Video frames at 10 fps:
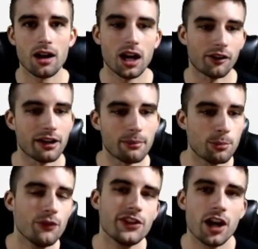All right,
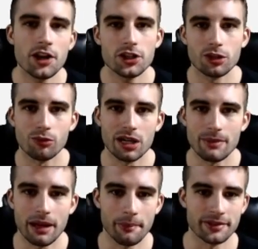moving on to the running
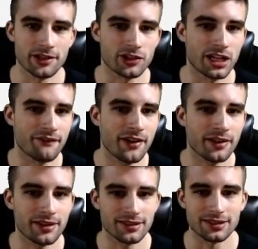back position. I feel
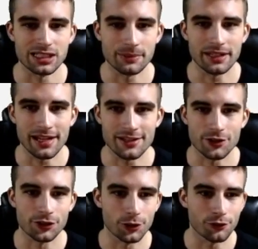like this is a little bit
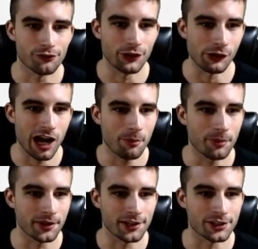easier to figure out
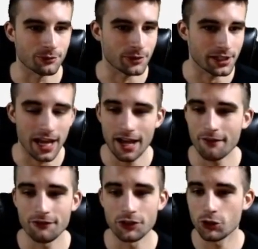because we
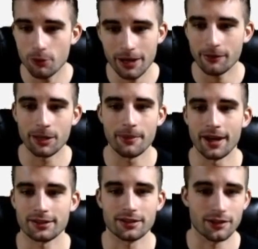have the two main running
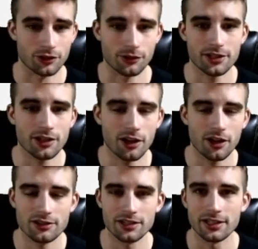backs, because Chris
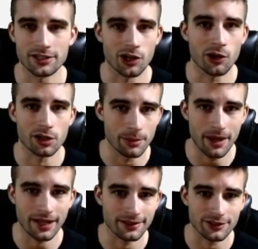Carson is going to be
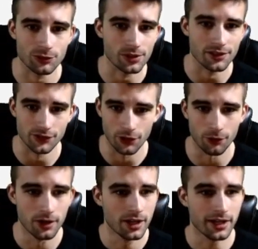back this week.
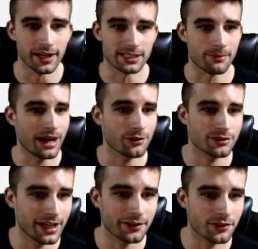So it's Miles
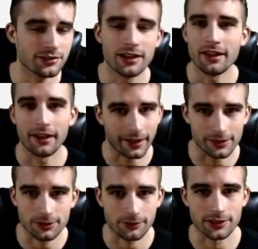Sanders and
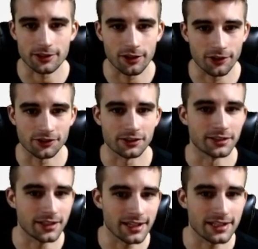it's Chris
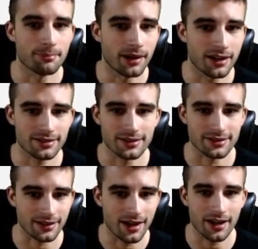Carson. Yes, Boston
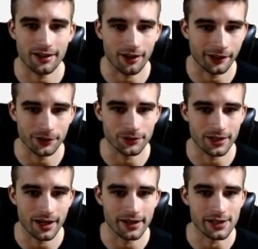Scott, Carlos
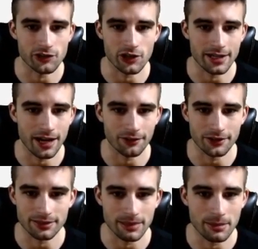Hyde, DJ
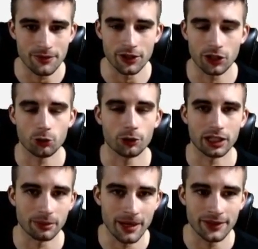Dallas, maybe even a Corey
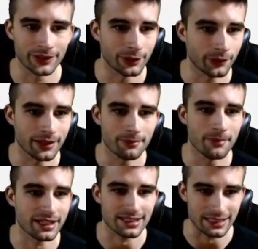Clement, they'll get
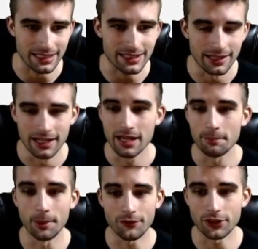mixed in.
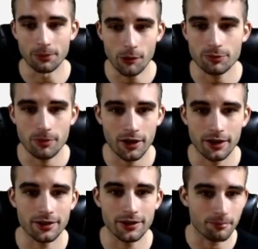But for the most
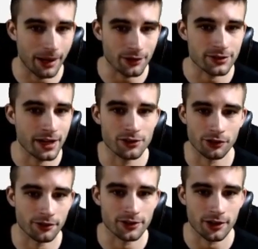part, Miles Sanders
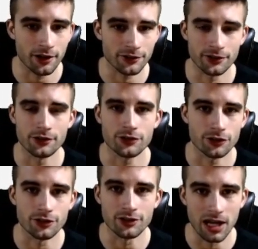and Chris Carson
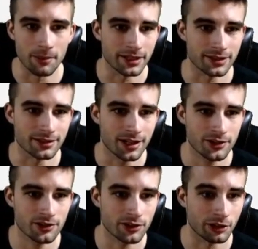should dominate the
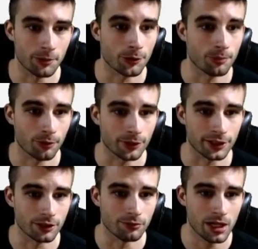touches, and they're both
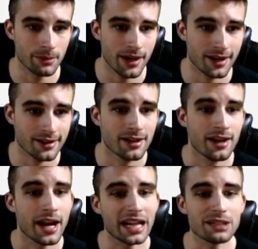pretty good running backs,
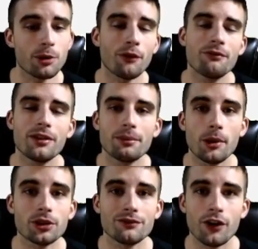and they're both
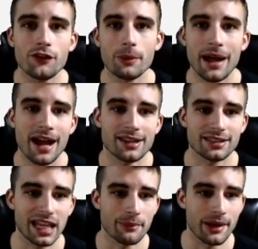involved in the
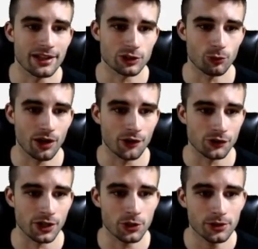passing game as well.
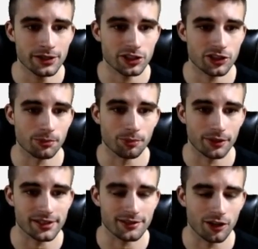So I do think there's some
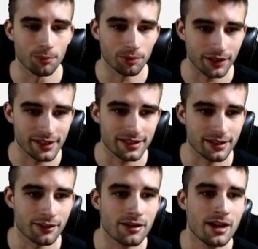pretty solid plays
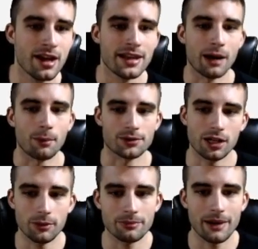here. Now, we'll
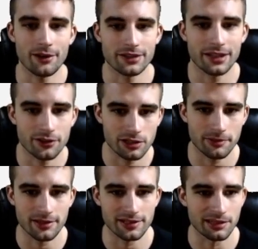start with Miles Sanders just
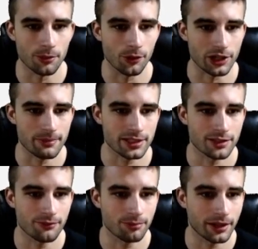because he's the more
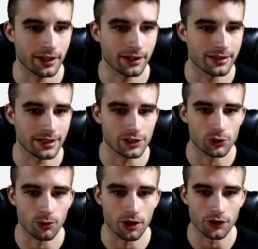expensive player at
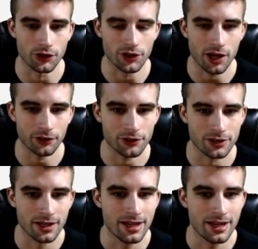$9,200.